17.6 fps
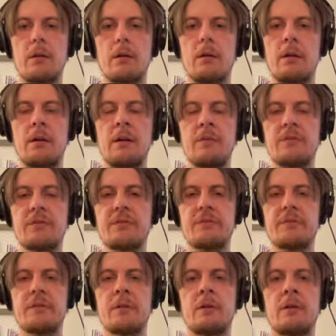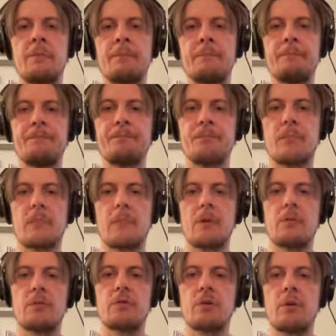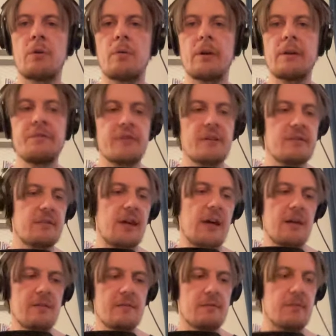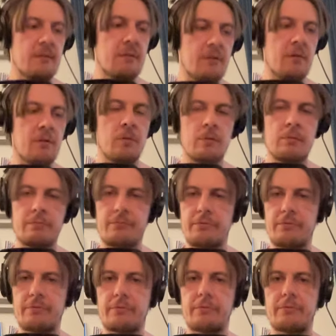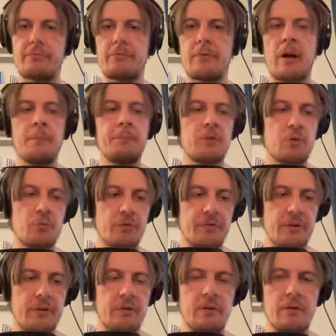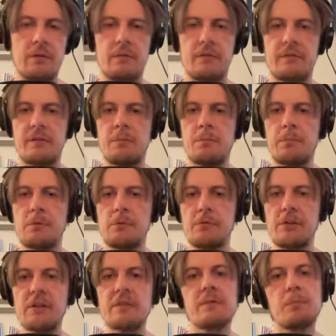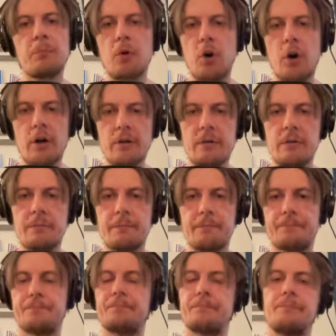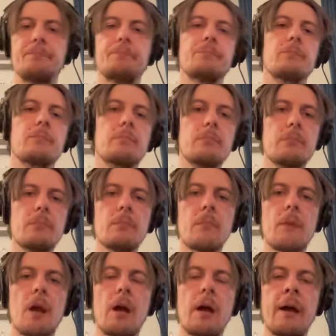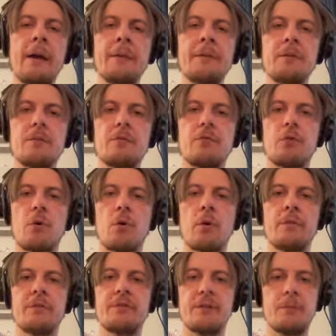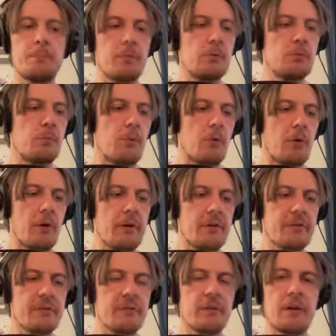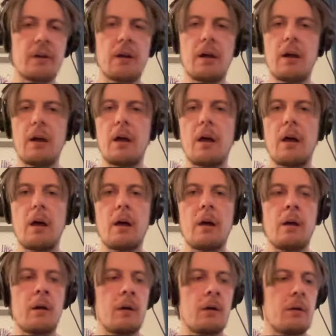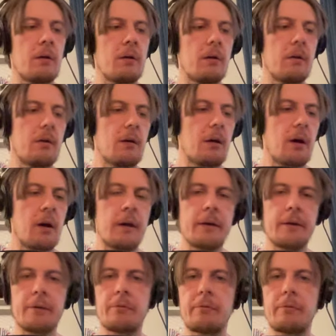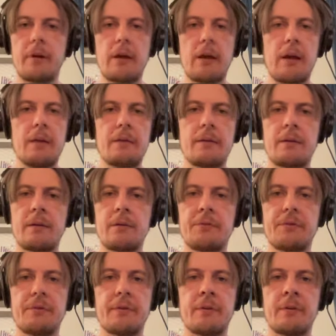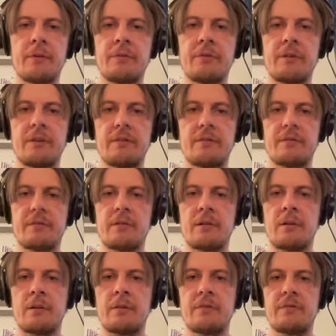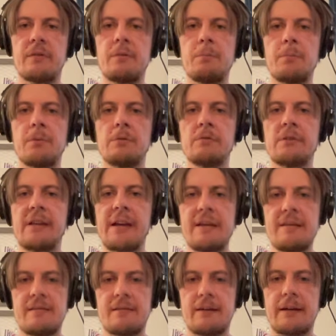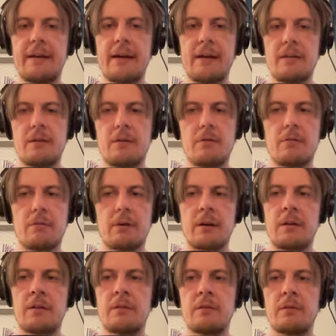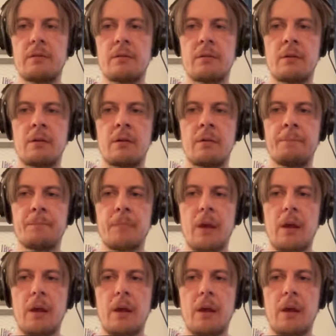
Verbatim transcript: it's um, so in this case uh, I'm using simple fix board and for simple boards, uh, I created uh, this uh, simple daisy header and uh,